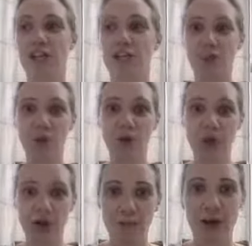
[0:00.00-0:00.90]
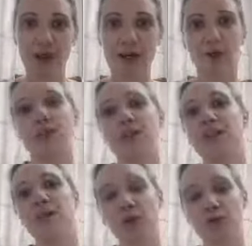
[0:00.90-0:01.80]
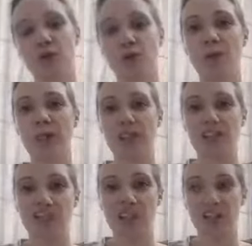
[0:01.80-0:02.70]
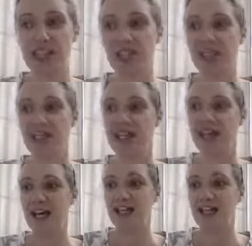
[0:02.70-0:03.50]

so people going pale and their pulse dropping and shaking and